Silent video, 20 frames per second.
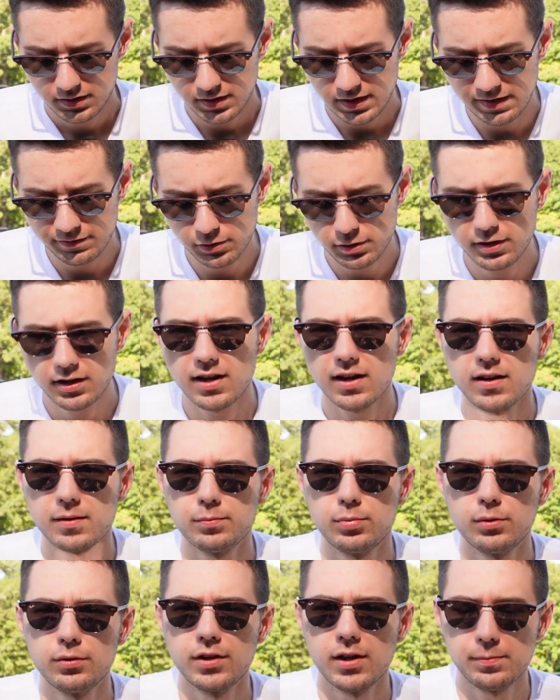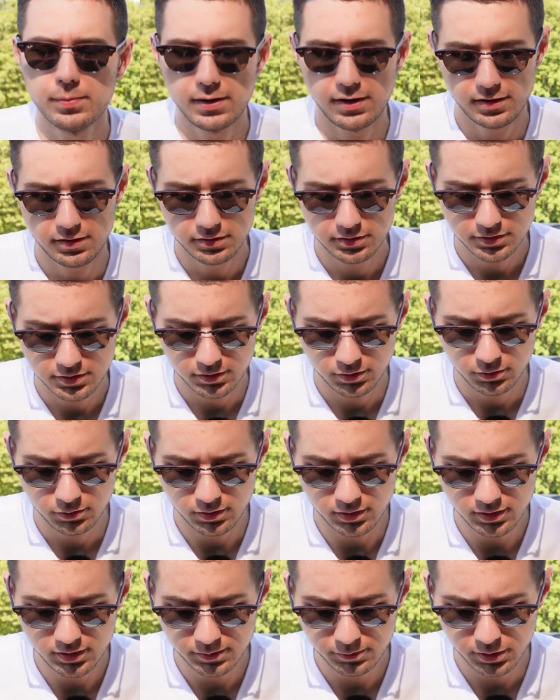I've already got it pulled up here, so
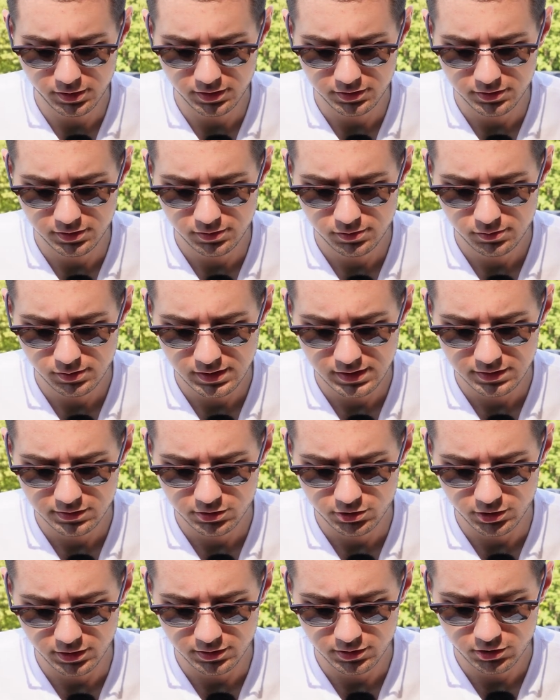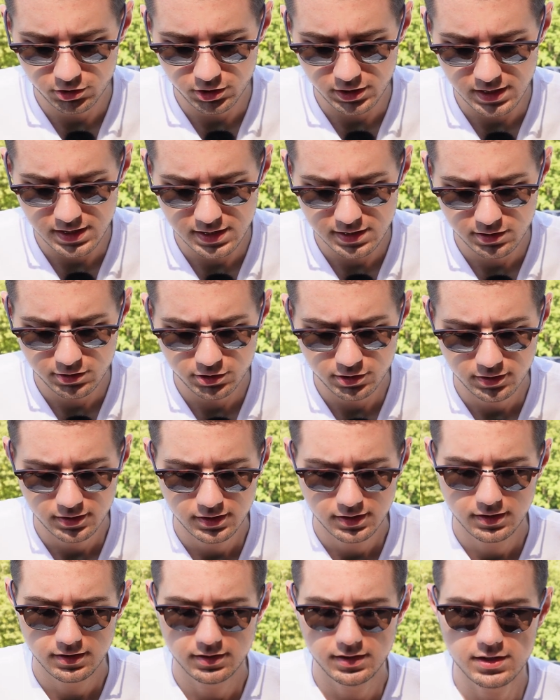all I'm going to do is just change
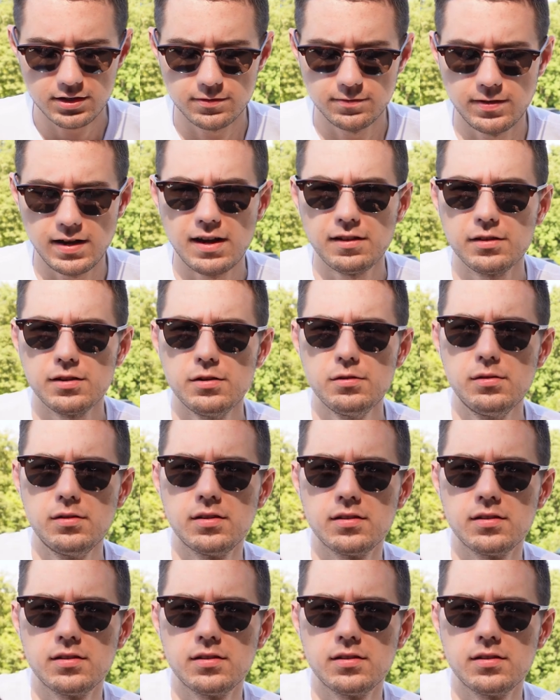this value,